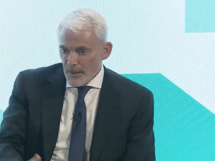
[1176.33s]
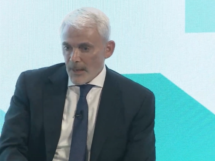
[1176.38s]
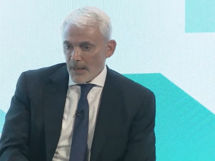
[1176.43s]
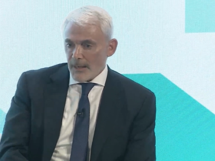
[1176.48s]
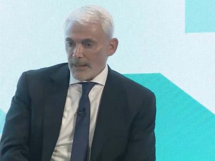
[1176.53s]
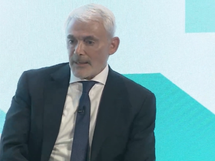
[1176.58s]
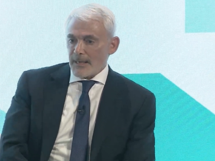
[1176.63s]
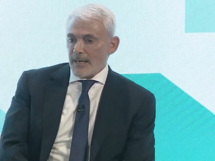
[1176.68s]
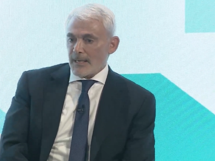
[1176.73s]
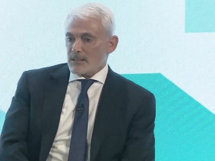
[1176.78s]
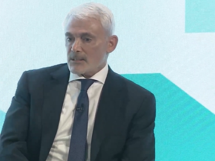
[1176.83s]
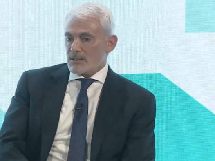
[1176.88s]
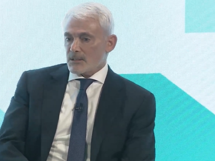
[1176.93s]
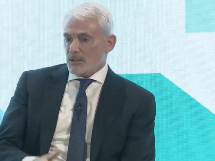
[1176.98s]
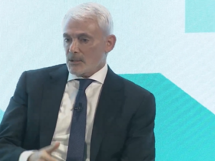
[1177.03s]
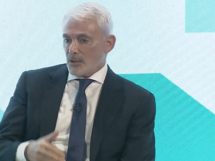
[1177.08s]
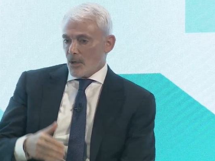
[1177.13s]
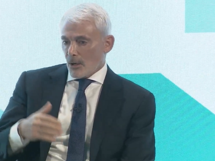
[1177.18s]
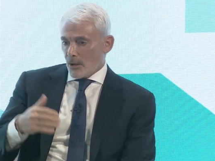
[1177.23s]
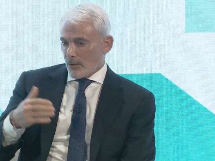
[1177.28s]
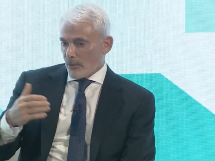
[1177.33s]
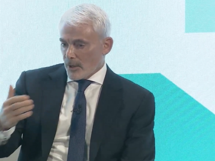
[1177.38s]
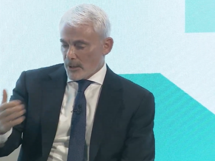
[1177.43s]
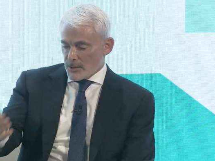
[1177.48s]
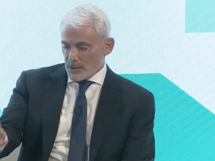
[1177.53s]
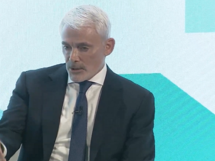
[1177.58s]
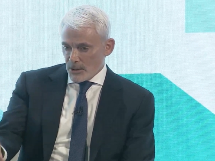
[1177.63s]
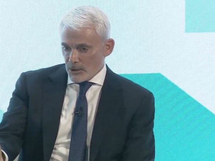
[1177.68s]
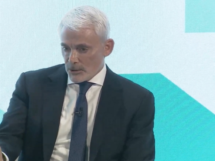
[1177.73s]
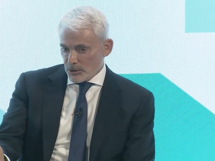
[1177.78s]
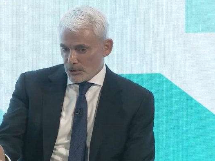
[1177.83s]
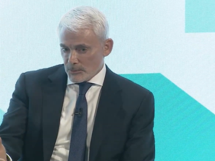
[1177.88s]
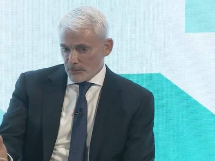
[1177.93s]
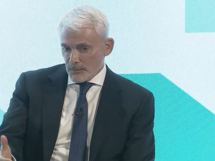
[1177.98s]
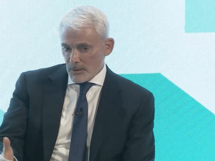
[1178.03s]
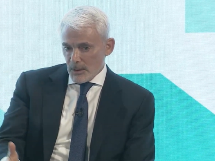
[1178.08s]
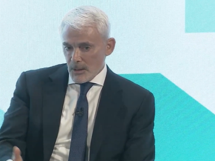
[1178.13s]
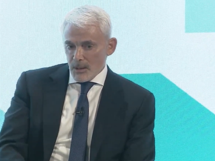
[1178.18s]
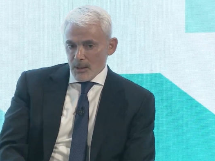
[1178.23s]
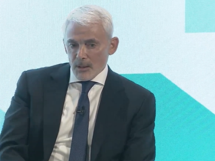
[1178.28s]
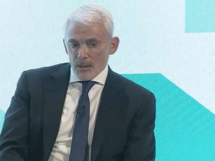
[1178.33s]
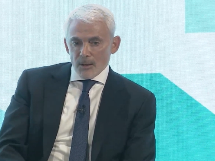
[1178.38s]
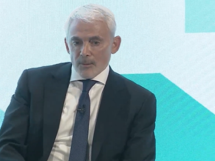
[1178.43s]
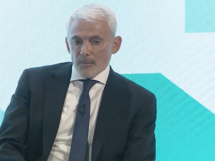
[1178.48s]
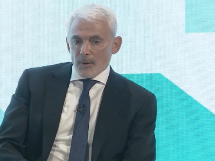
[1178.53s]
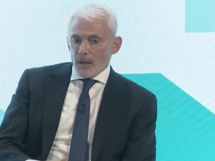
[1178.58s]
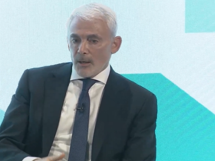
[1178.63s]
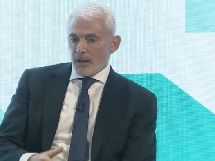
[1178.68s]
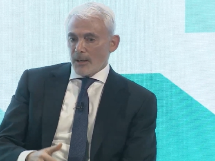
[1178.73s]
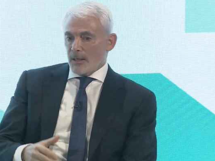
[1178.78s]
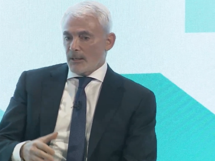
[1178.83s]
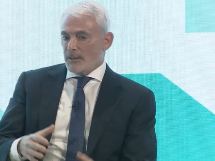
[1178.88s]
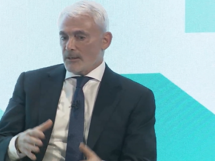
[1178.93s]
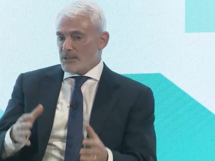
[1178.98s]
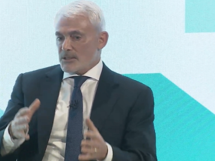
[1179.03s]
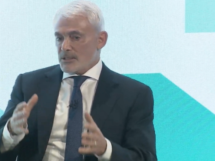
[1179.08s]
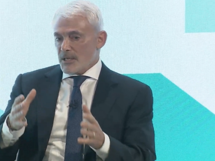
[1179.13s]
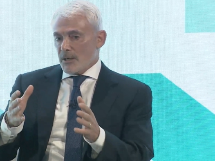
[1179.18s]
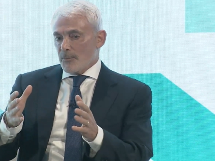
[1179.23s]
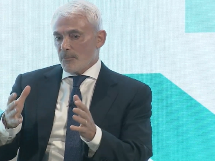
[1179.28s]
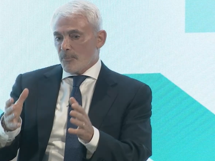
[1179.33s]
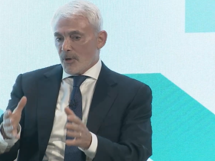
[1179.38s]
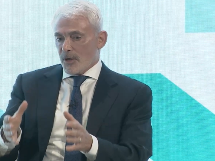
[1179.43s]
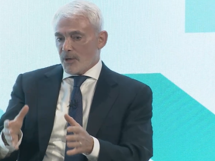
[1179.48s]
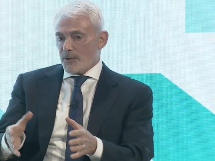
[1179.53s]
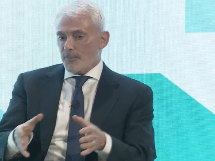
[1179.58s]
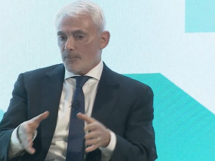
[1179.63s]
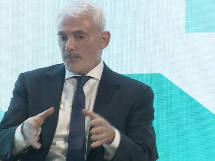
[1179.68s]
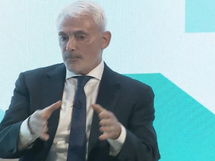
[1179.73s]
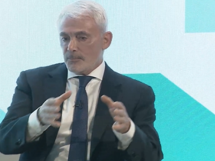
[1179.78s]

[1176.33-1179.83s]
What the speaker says: against de-dollarization, in the same breath